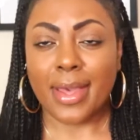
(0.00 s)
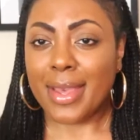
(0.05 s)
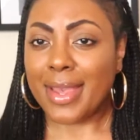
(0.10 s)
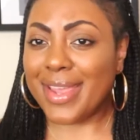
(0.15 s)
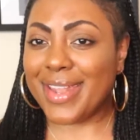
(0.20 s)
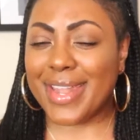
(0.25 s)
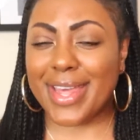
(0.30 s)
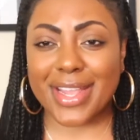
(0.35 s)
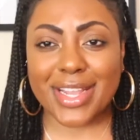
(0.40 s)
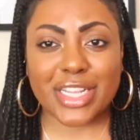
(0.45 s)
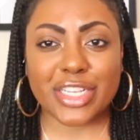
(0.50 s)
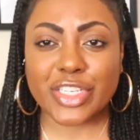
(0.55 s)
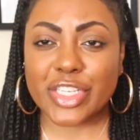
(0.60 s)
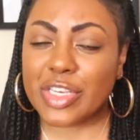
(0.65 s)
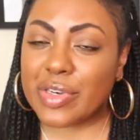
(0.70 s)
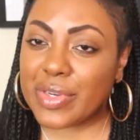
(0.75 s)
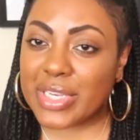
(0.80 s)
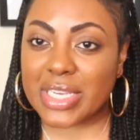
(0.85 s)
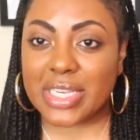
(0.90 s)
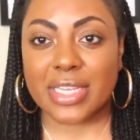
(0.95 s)
then I could
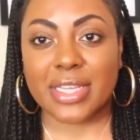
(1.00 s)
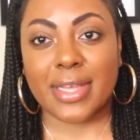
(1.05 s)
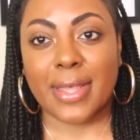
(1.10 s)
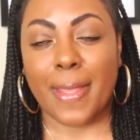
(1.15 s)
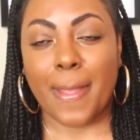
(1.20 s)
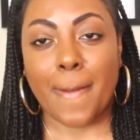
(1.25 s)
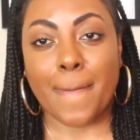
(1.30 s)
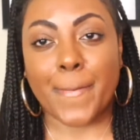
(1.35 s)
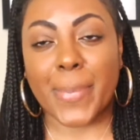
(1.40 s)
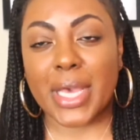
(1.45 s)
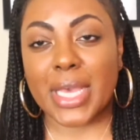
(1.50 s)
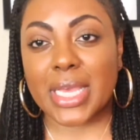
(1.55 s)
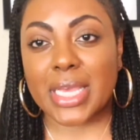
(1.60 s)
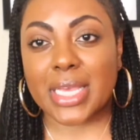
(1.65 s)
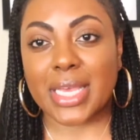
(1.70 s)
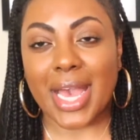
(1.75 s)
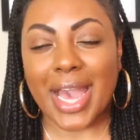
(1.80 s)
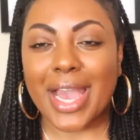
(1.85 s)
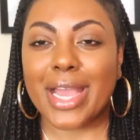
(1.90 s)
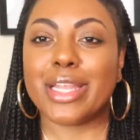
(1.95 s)
do it.
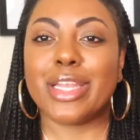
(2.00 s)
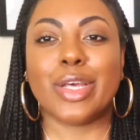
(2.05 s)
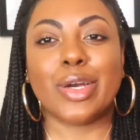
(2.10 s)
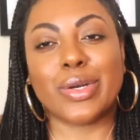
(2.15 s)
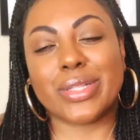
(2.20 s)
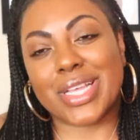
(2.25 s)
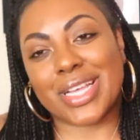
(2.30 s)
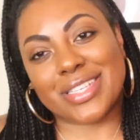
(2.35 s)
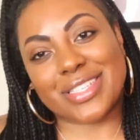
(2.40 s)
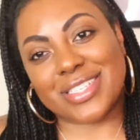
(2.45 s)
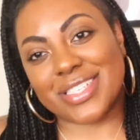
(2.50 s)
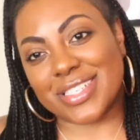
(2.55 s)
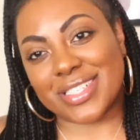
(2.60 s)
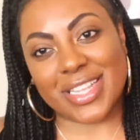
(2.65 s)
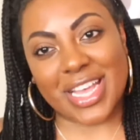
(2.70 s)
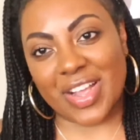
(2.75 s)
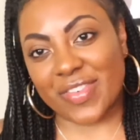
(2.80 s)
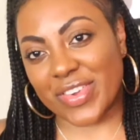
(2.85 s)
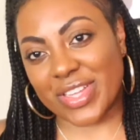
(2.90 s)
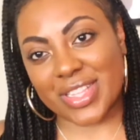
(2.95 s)
But I know that's just
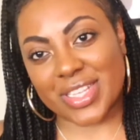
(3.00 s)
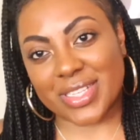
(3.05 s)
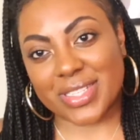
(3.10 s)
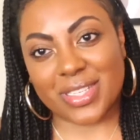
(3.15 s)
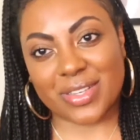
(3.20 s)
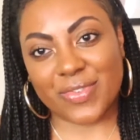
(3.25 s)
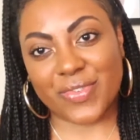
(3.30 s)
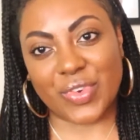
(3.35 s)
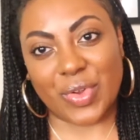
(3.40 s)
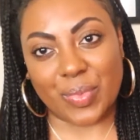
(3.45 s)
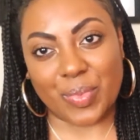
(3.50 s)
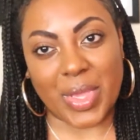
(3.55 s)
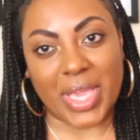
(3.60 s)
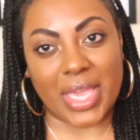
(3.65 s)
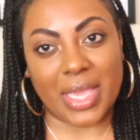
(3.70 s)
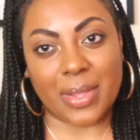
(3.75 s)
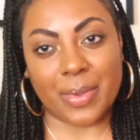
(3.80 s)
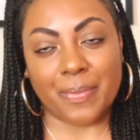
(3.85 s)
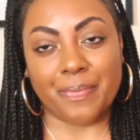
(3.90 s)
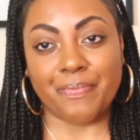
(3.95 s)
not realistic for
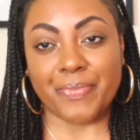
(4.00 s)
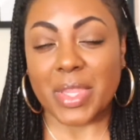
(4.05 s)
me.